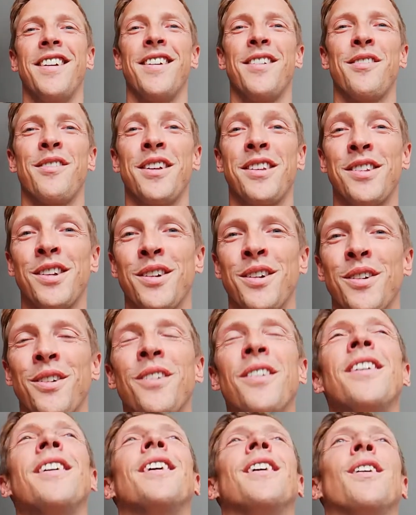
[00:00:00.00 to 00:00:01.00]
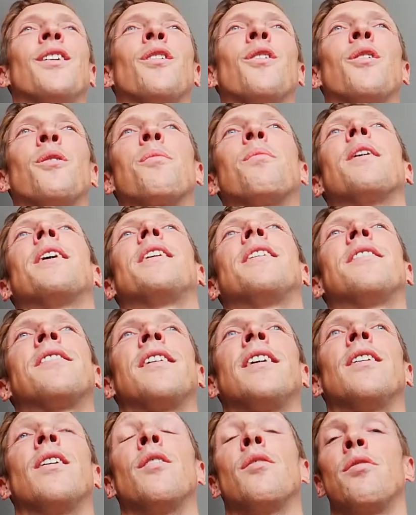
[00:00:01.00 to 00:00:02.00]
physical, or better
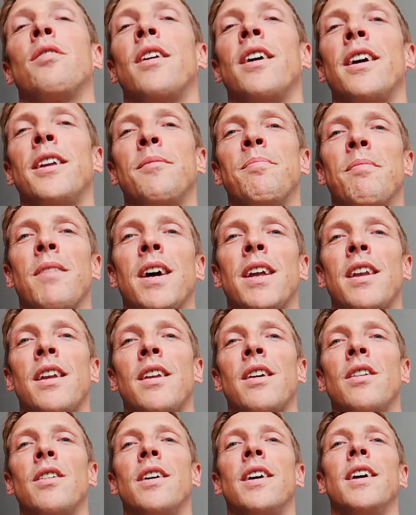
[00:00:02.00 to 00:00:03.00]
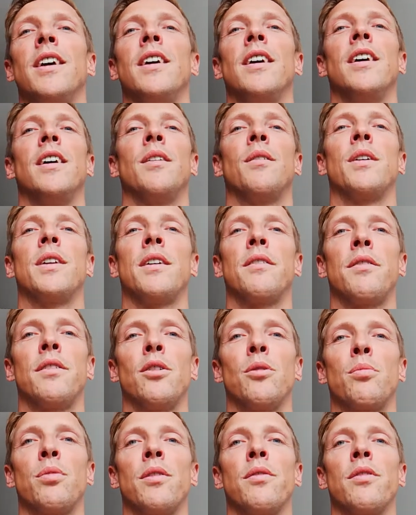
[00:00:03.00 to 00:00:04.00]
say offline. I don't know, whatever
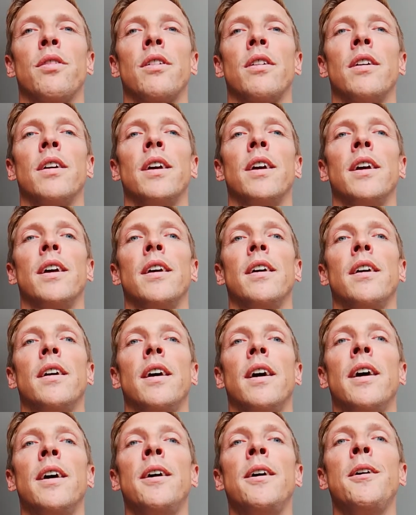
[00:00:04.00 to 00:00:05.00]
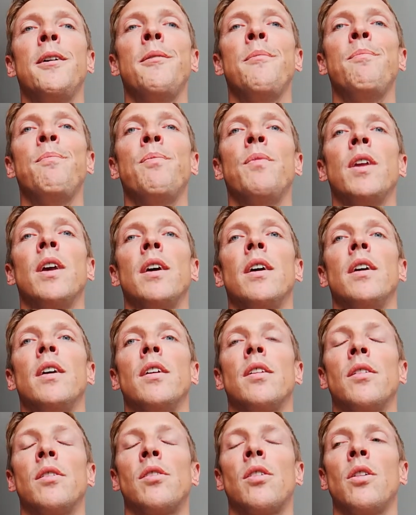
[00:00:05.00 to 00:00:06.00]
you prefer. Um,
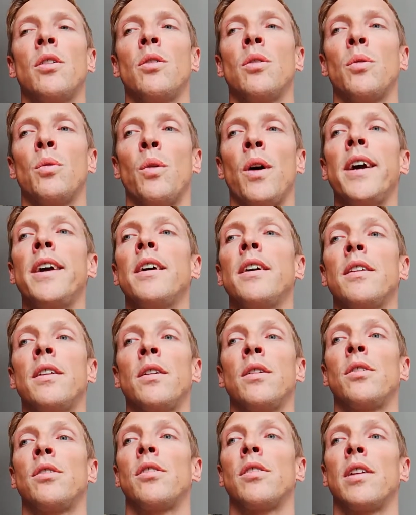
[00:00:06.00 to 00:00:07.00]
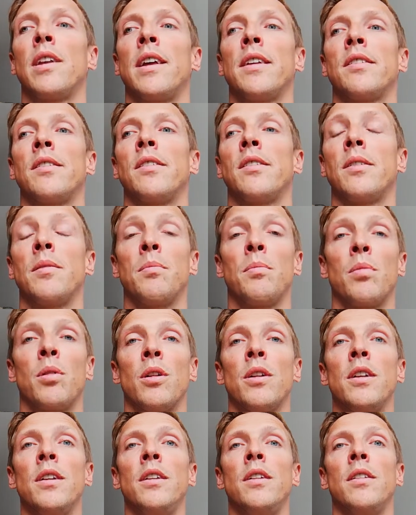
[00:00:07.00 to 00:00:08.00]
so why are those lessons
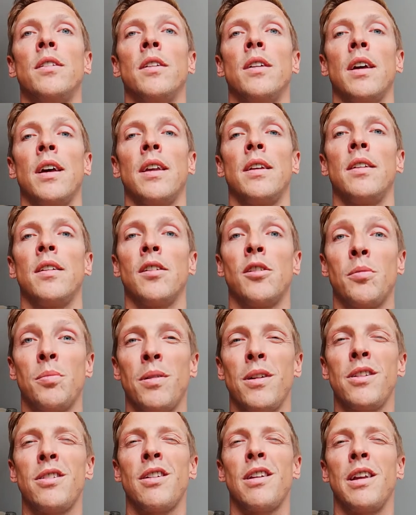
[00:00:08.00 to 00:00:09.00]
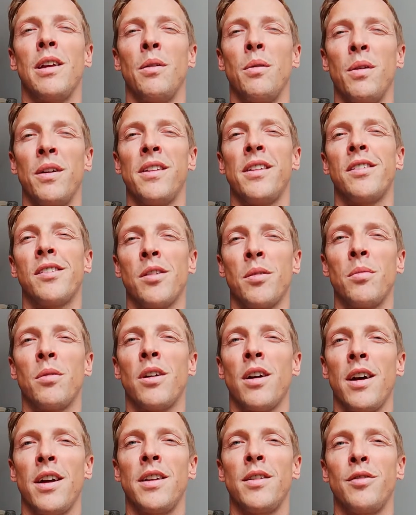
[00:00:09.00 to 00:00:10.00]
important, and especially with some
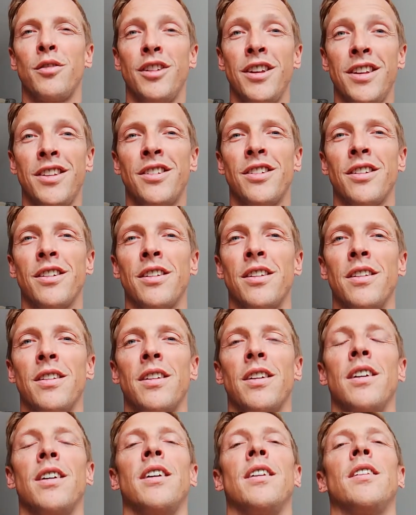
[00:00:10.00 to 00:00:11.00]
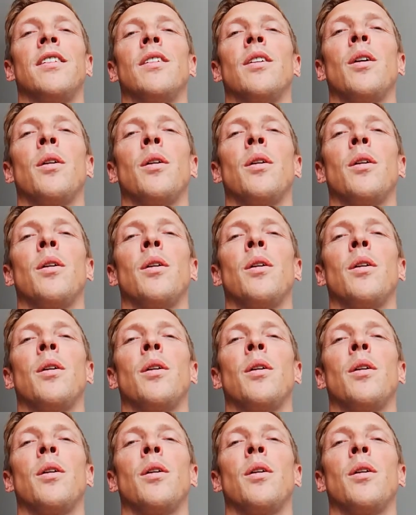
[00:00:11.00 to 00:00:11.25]
kind of teacher and